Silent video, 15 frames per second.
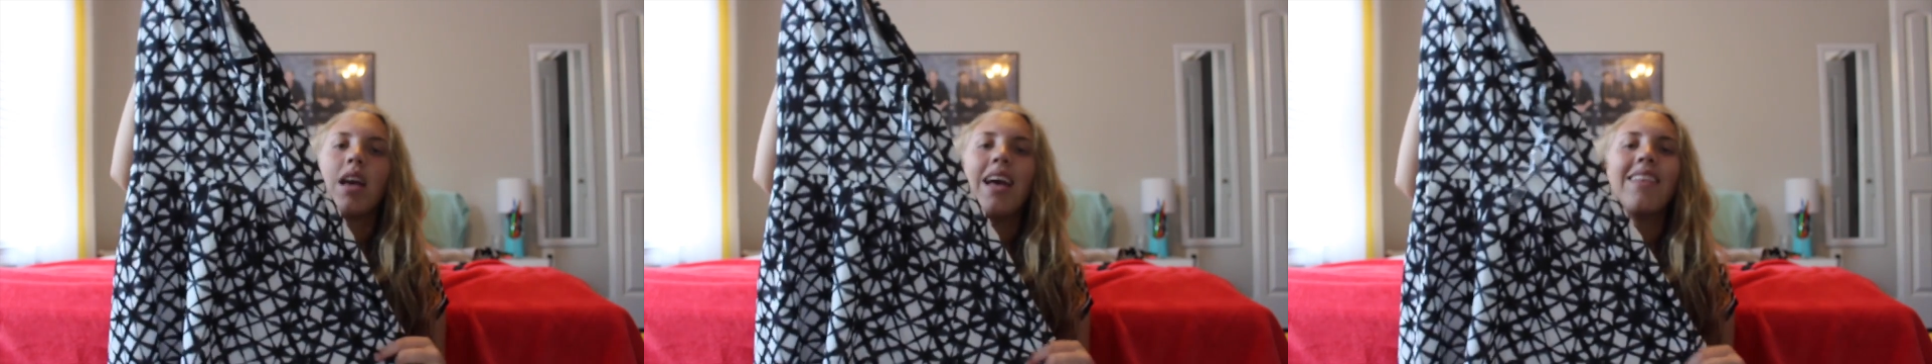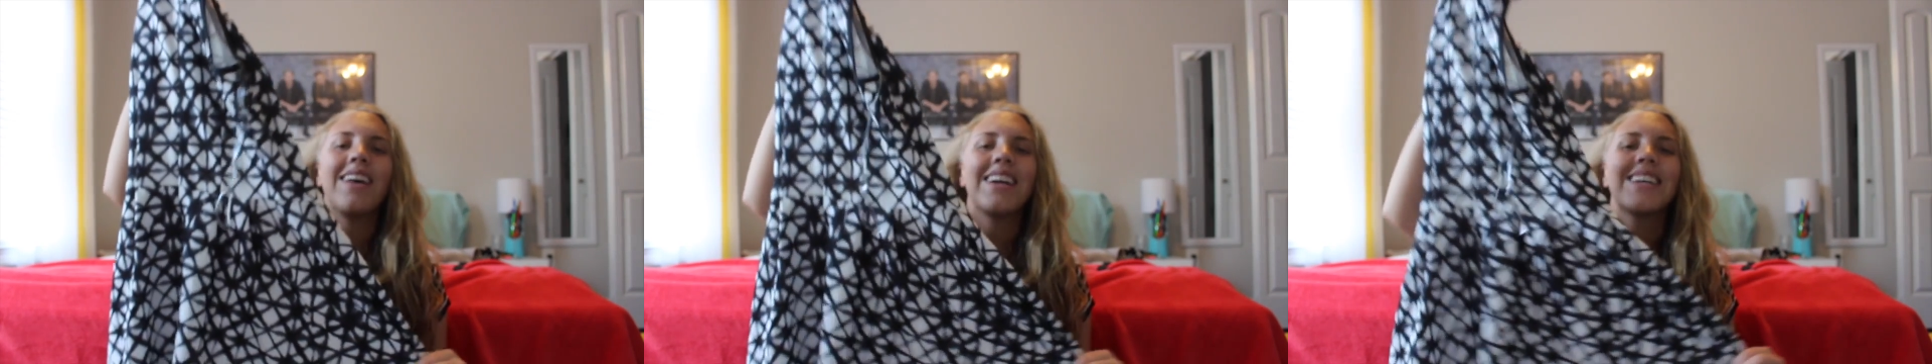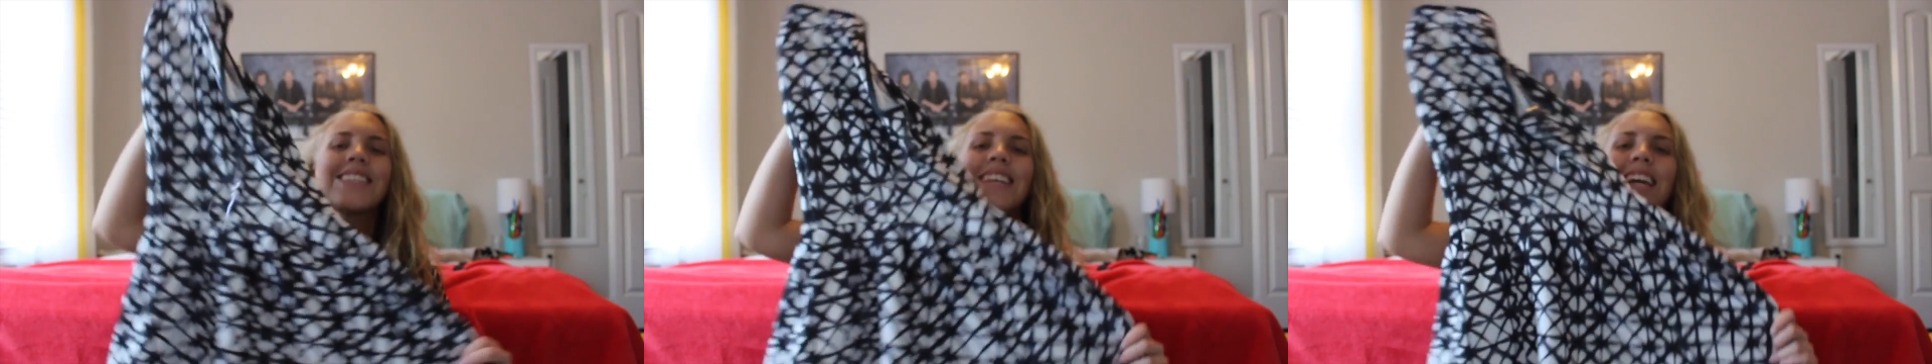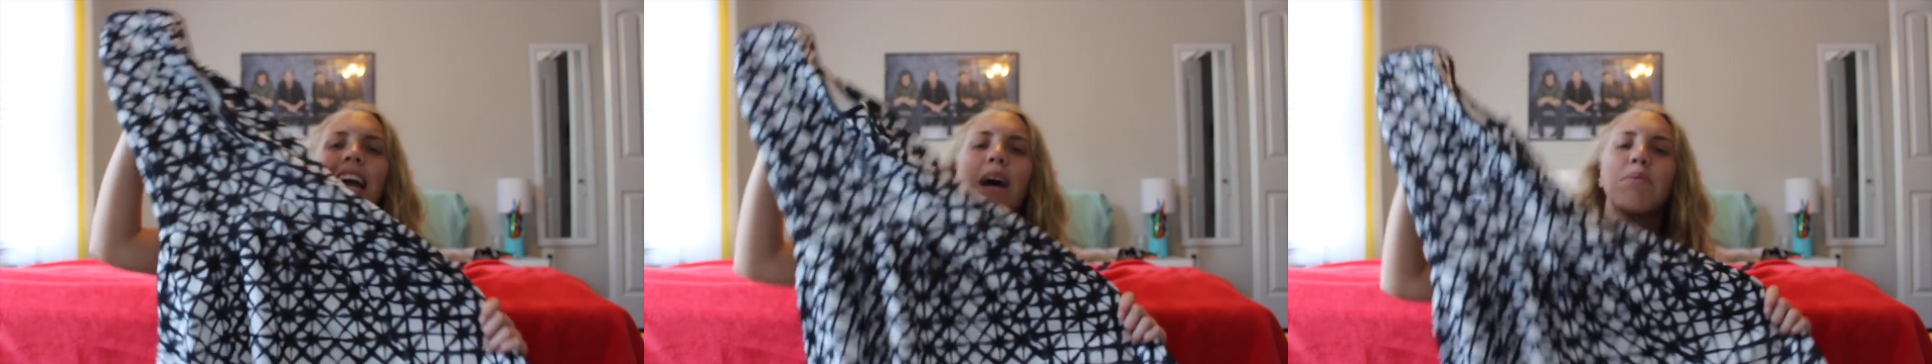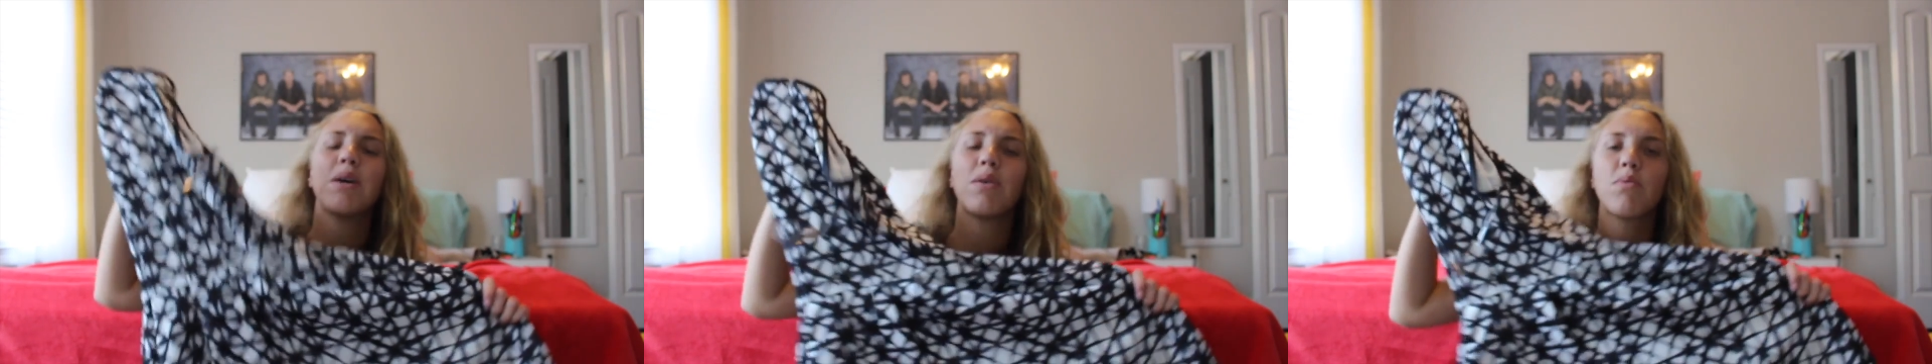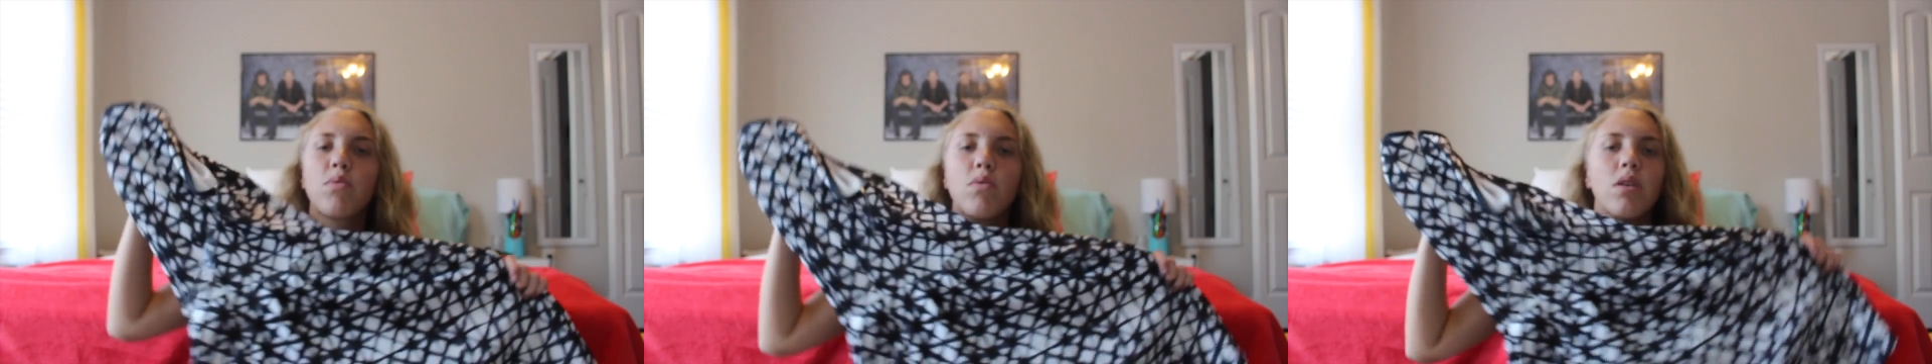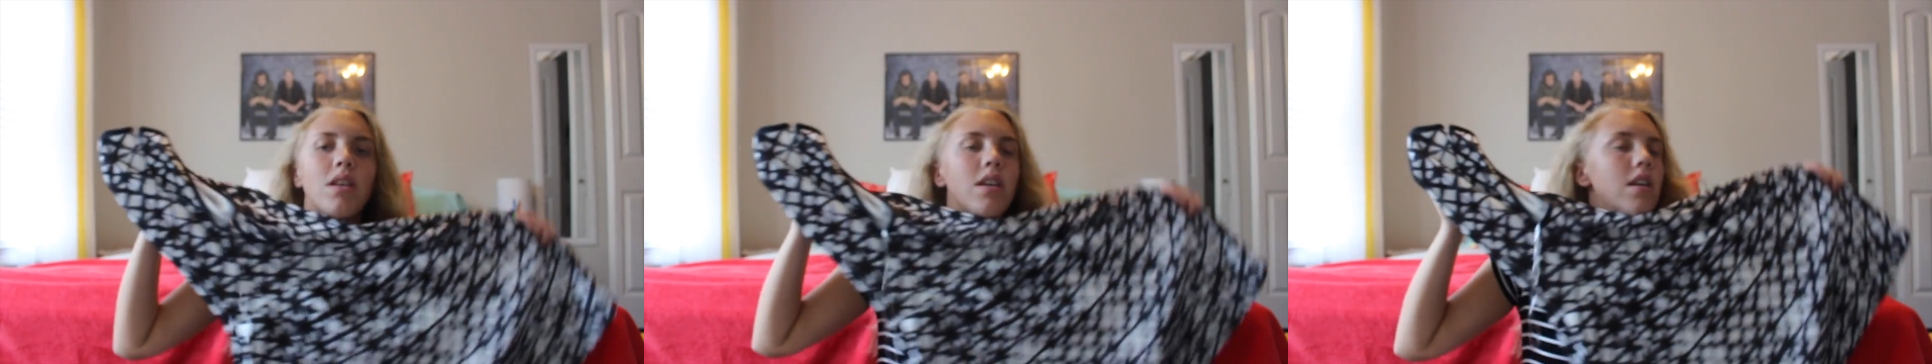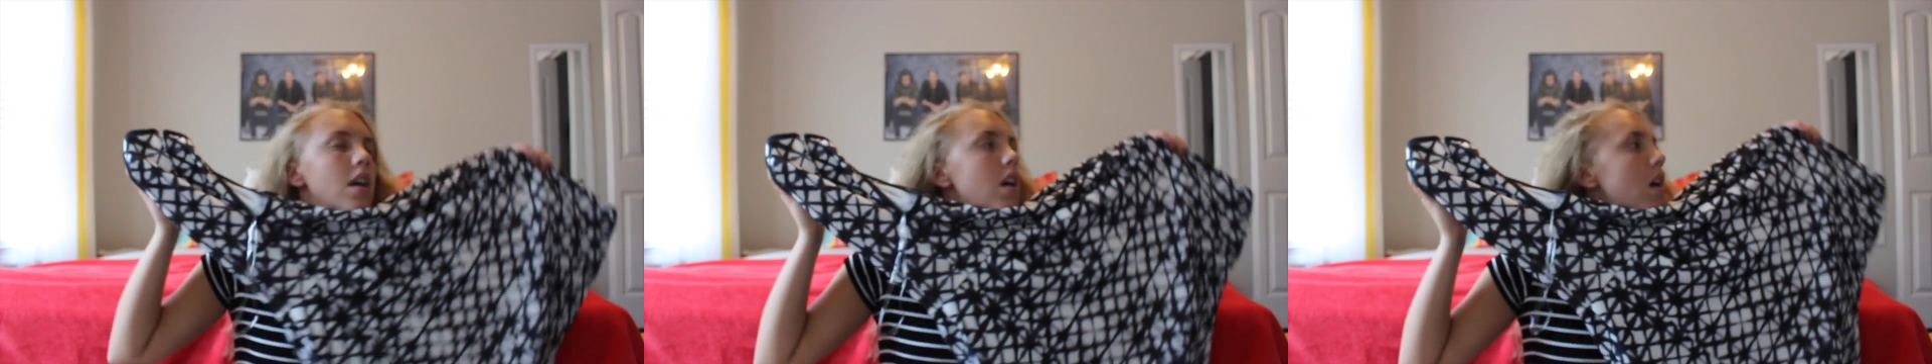and like I said, I'm not
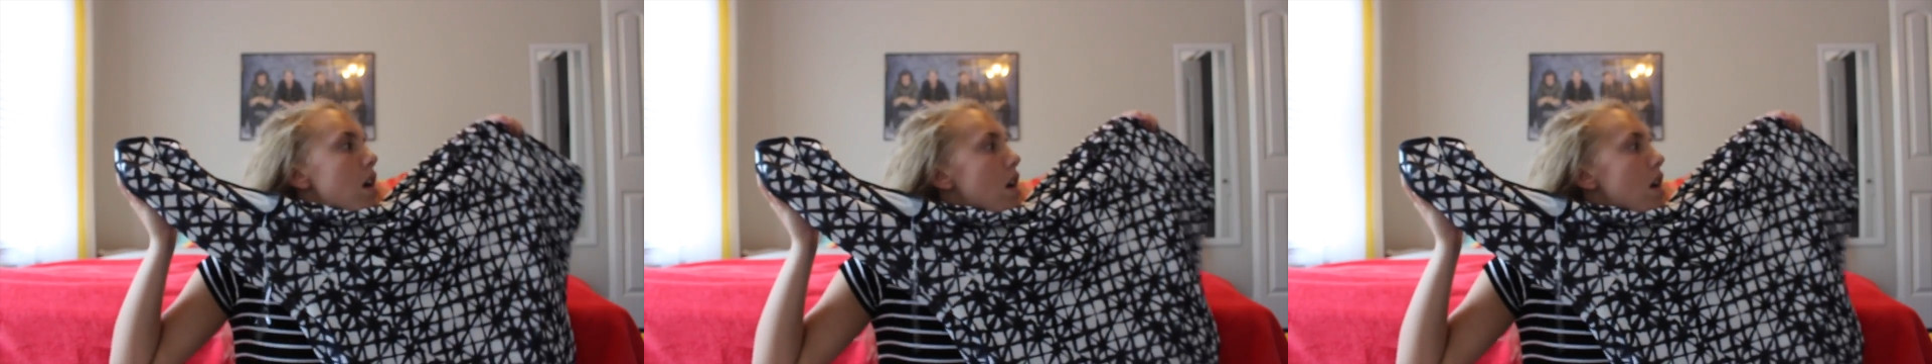really,